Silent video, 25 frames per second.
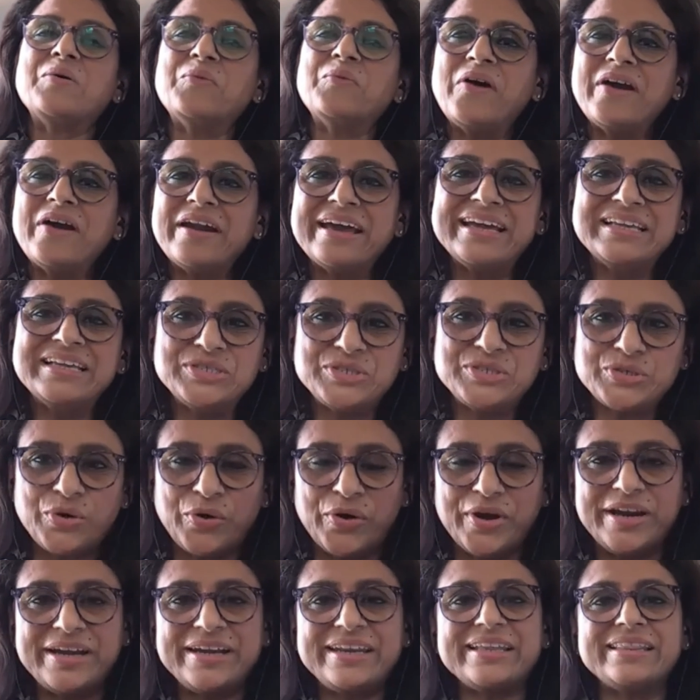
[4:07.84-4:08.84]
What I
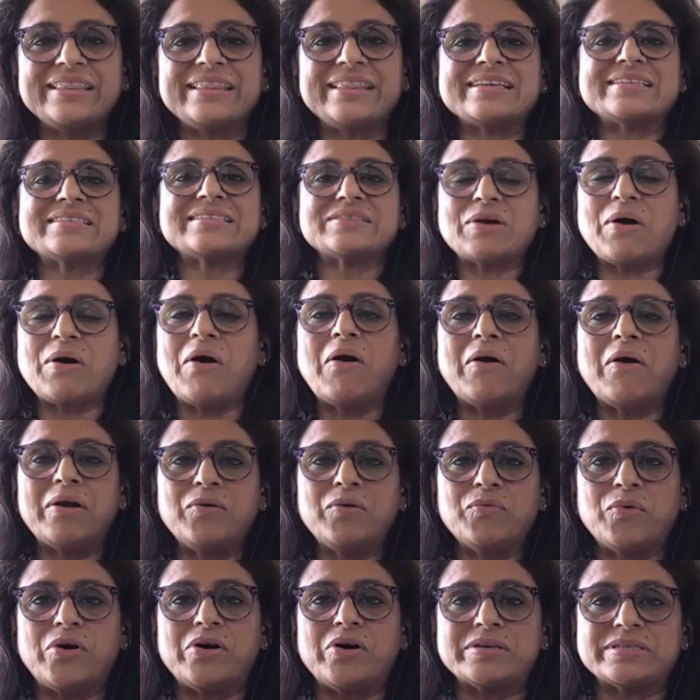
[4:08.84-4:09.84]
enjoyed in this all
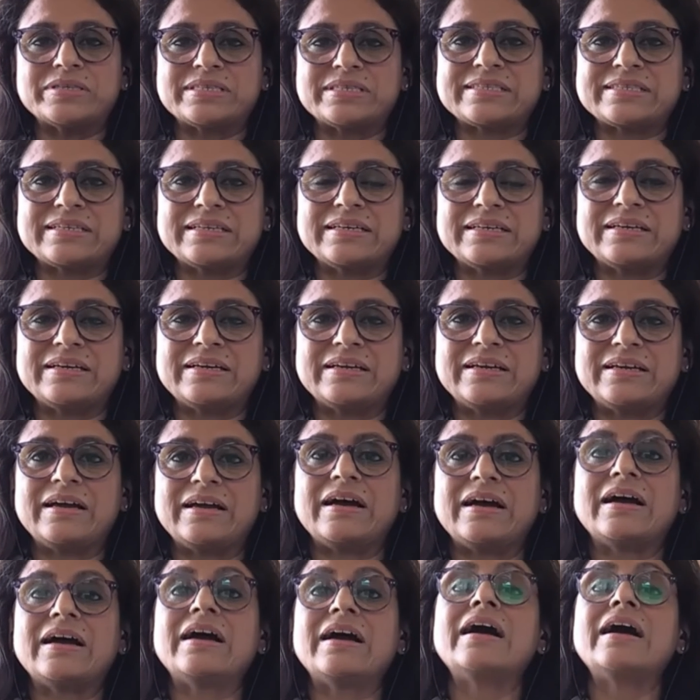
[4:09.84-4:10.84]
was
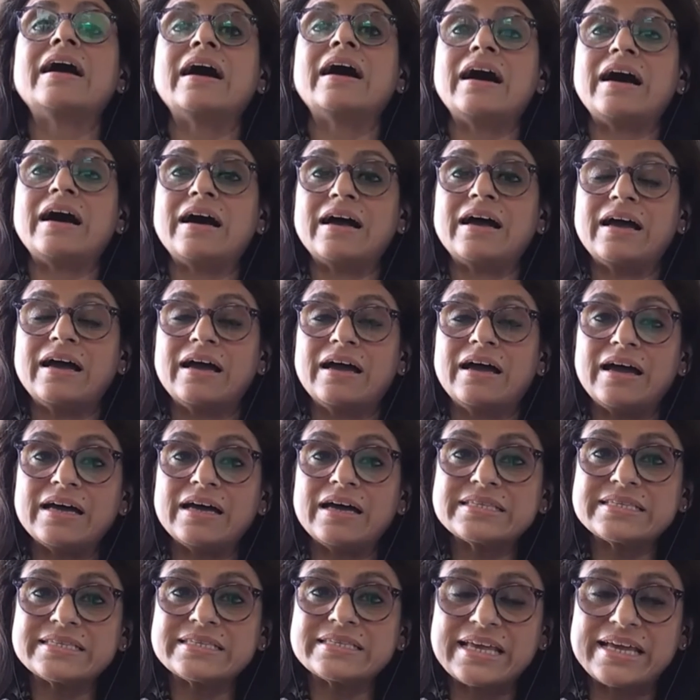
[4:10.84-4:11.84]
a
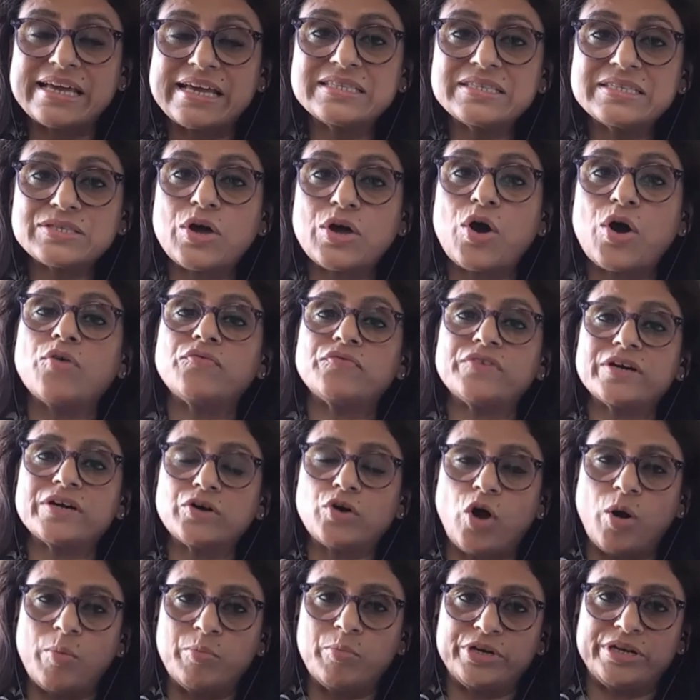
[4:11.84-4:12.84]
sense of
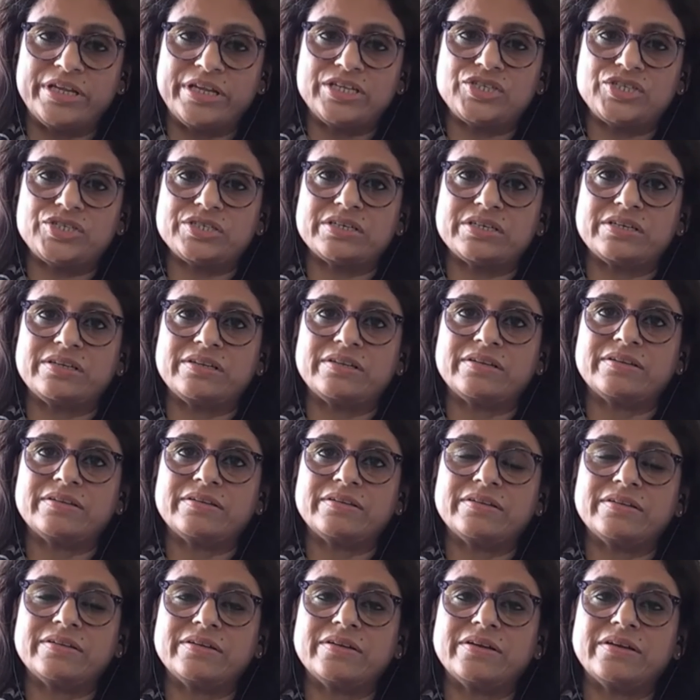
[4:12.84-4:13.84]
accommodation.
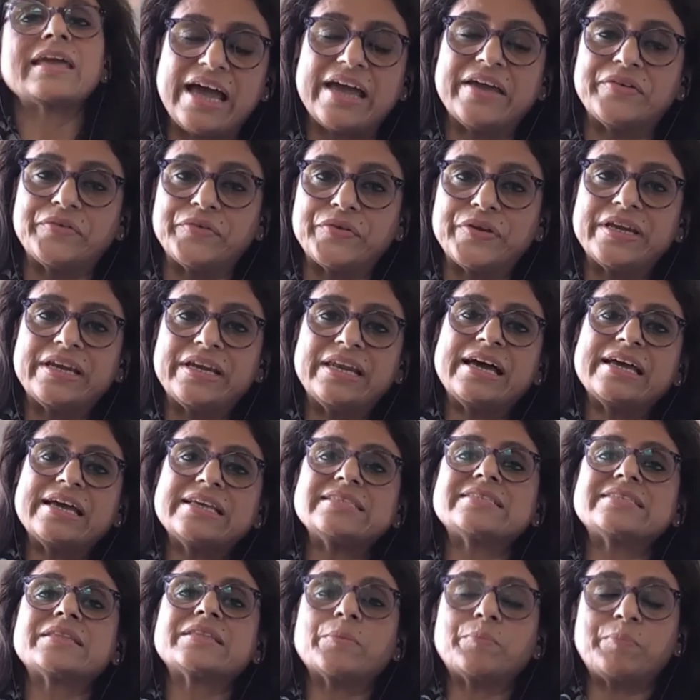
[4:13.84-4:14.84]
I
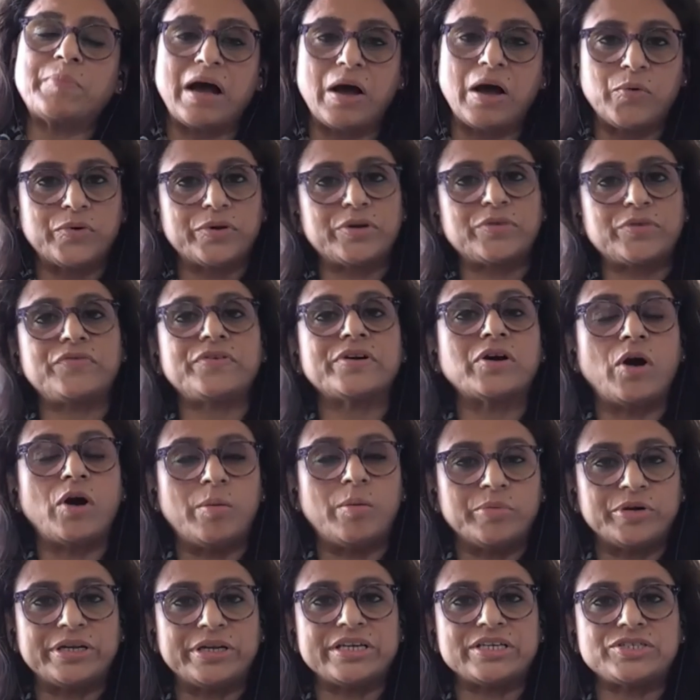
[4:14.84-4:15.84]
realized the power of
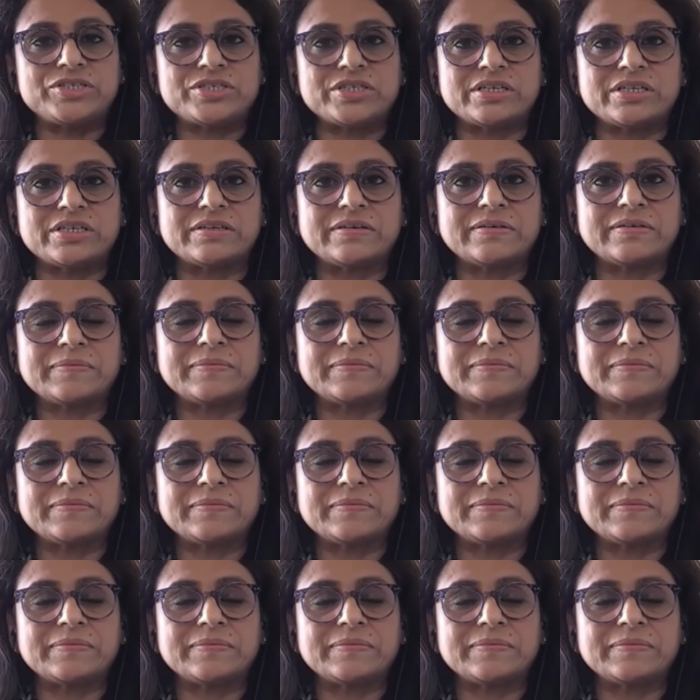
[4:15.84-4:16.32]
accommodation.